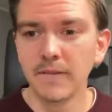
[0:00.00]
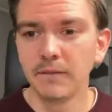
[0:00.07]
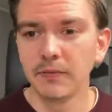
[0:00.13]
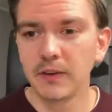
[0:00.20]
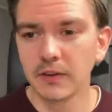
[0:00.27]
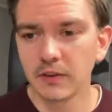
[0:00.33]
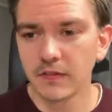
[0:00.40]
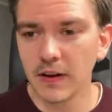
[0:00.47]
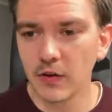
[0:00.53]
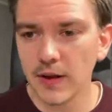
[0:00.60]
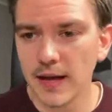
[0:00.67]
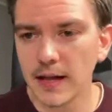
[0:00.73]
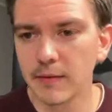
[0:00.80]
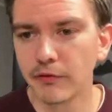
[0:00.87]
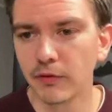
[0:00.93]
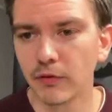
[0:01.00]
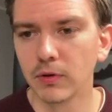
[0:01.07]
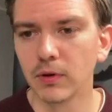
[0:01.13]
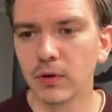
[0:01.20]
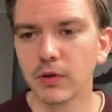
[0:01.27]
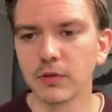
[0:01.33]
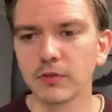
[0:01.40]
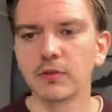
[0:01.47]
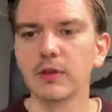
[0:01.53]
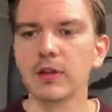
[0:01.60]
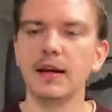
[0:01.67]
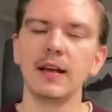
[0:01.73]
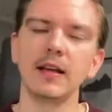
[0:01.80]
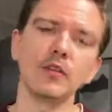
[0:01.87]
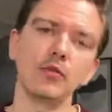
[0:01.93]
This is very helpful. Also
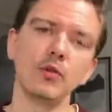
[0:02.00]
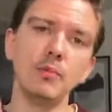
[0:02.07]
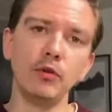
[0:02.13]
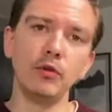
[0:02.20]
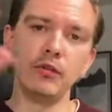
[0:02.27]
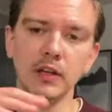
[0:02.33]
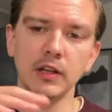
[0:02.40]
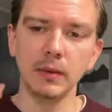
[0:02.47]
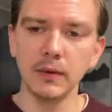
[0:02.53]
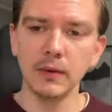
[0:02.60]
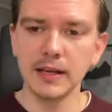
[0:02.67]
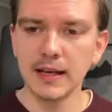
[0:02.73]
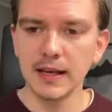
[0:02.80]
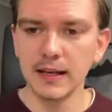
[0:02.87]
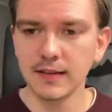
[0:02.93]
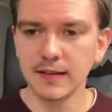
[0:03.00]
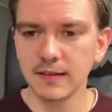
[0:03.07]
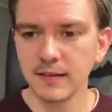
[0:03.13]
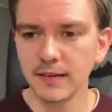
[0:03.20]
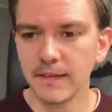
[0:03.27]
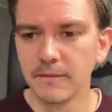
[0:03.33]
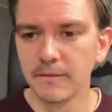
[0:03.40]
like removing duplicates,